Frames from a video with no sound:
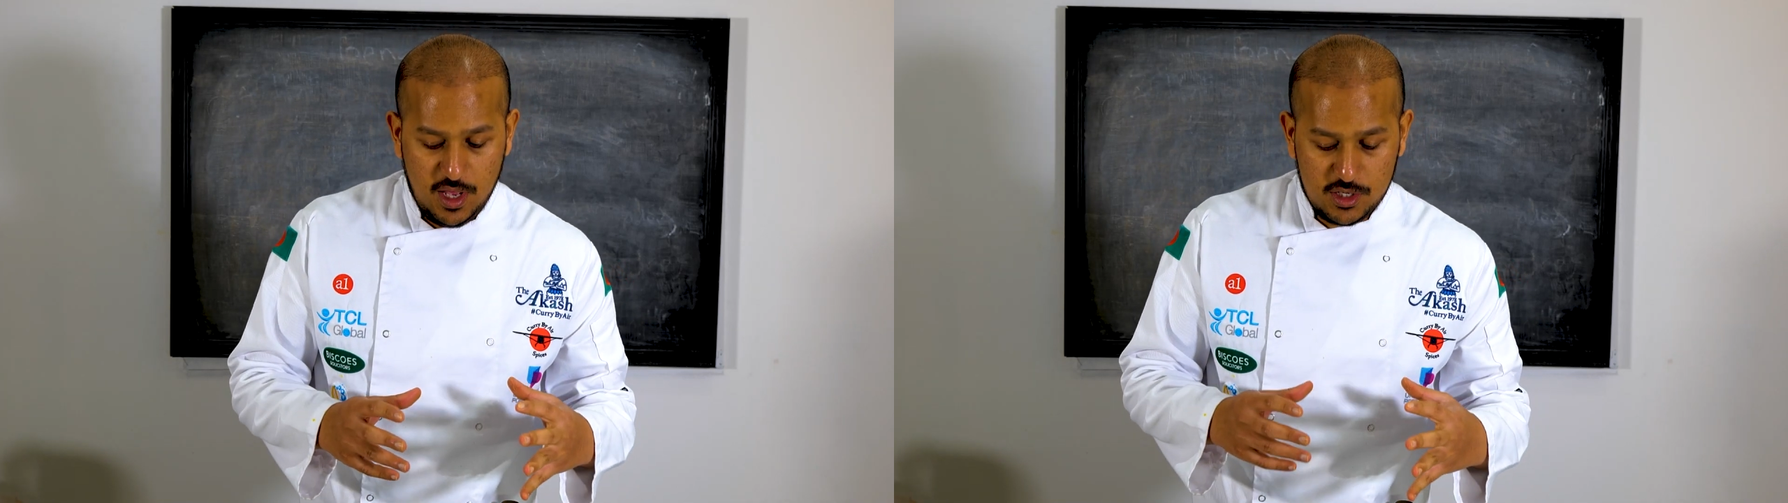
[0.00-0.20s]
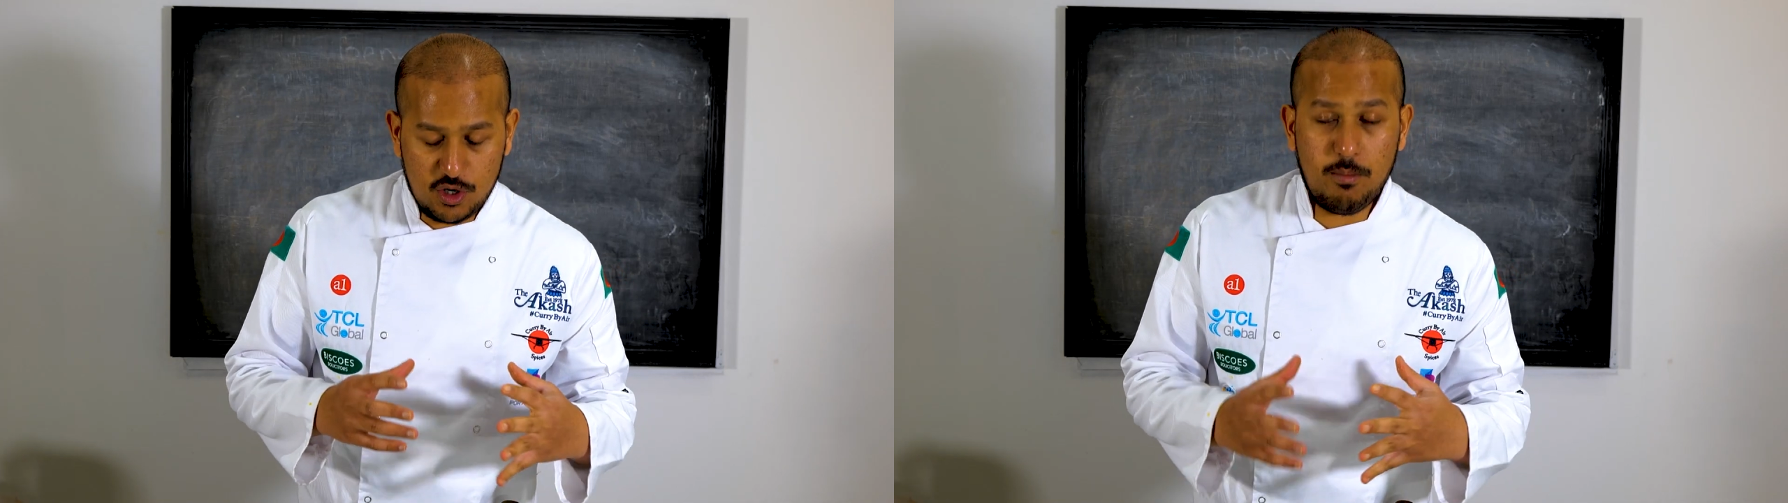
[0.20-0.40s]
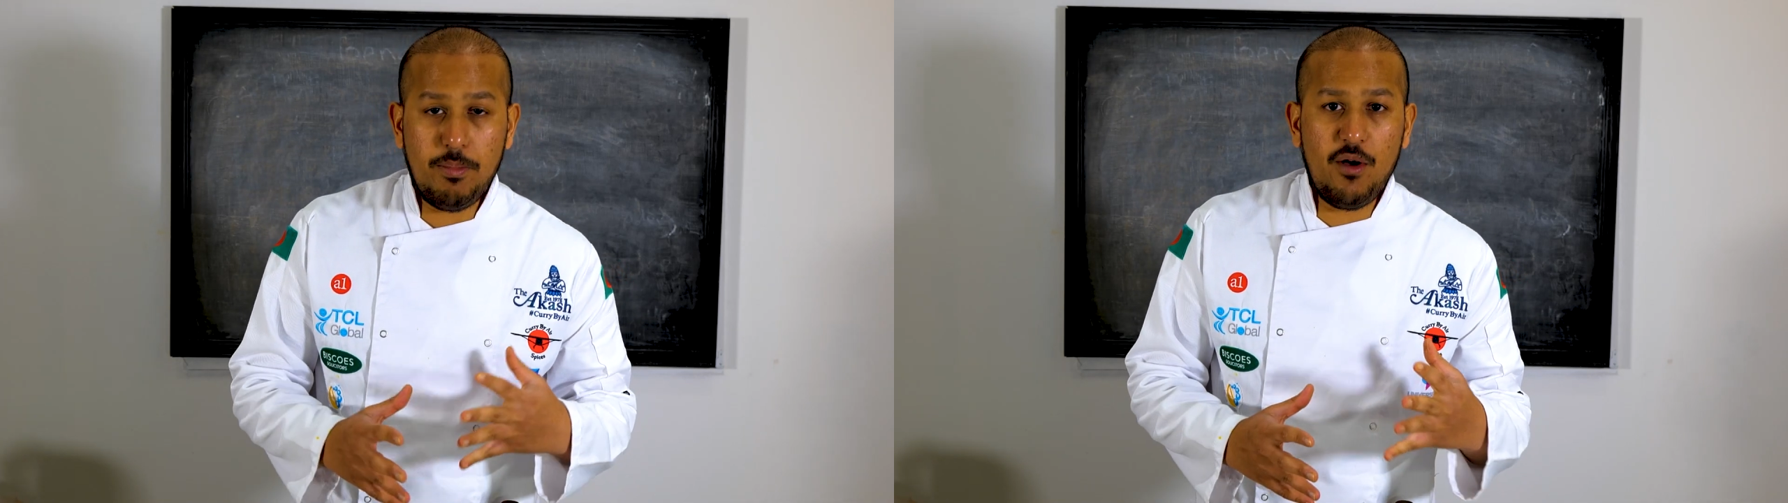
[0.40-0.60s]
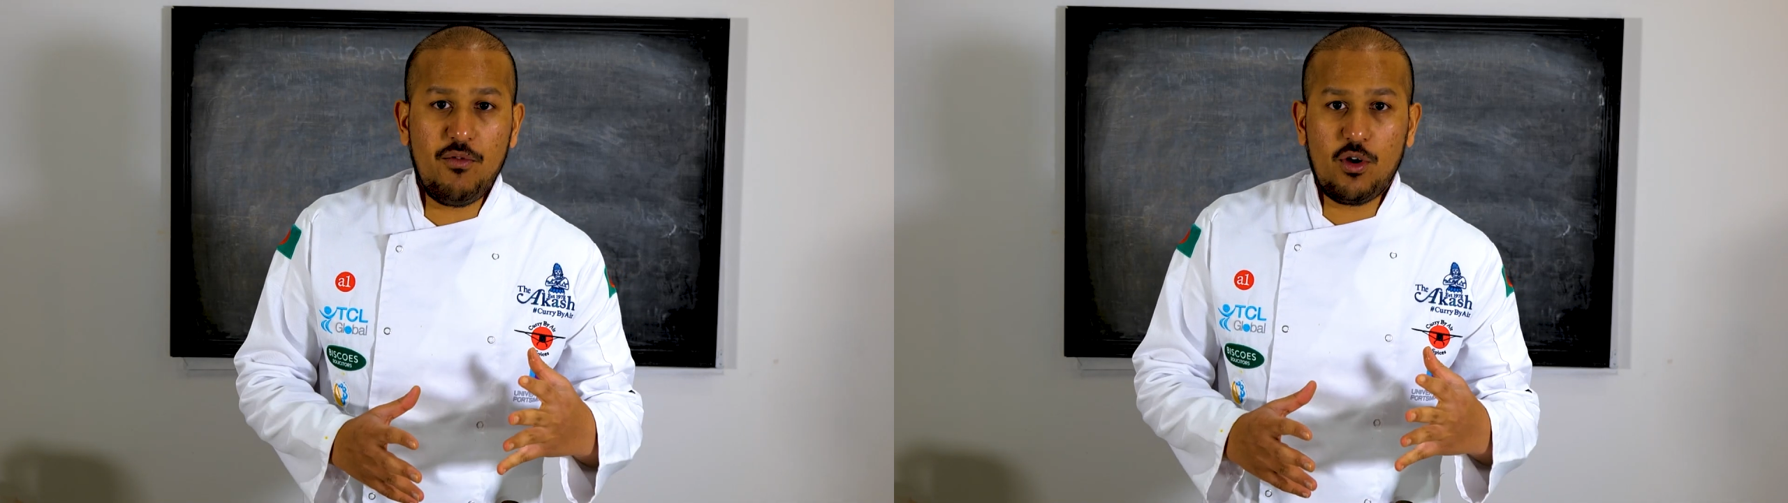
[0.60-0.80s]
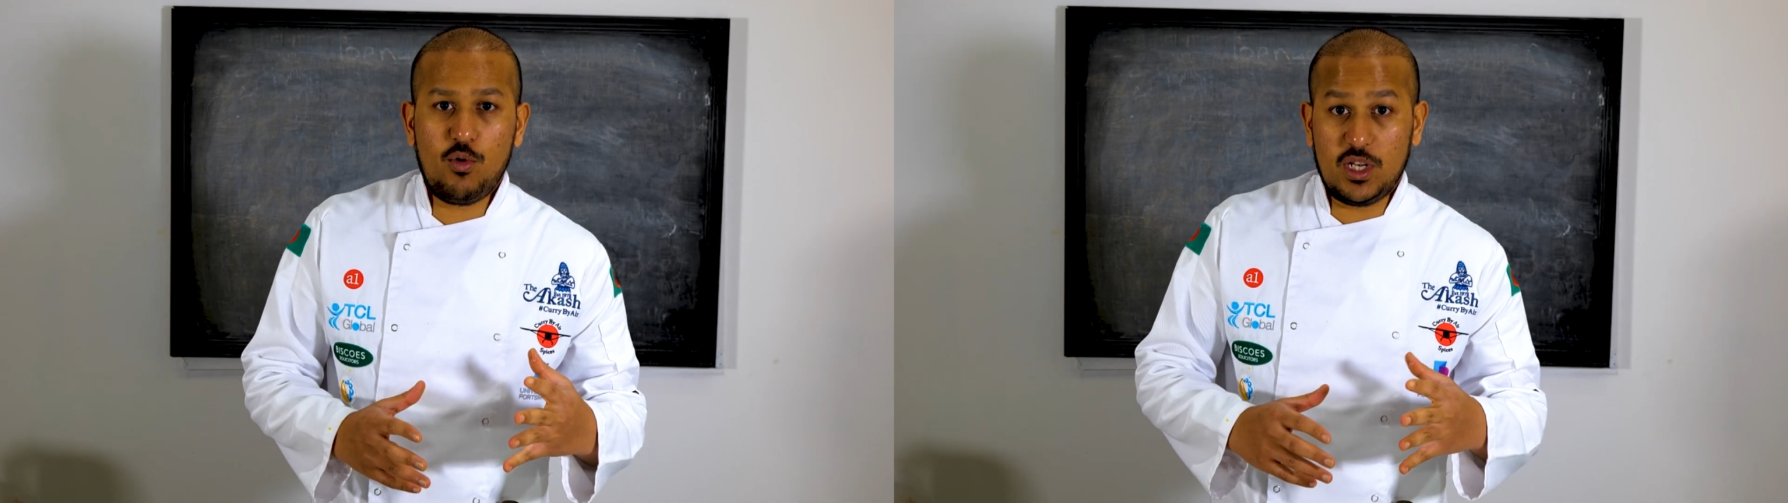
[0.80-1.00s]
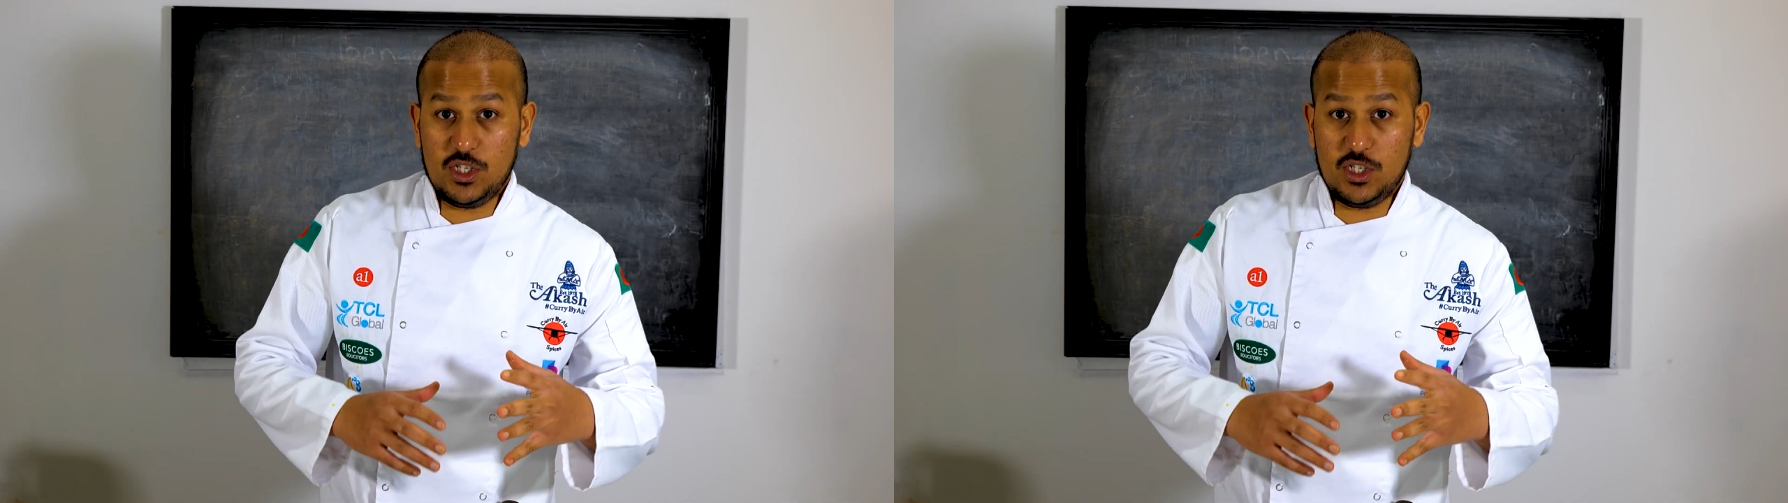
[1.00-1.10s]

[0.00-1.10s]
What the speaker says: so it can burn very quickly.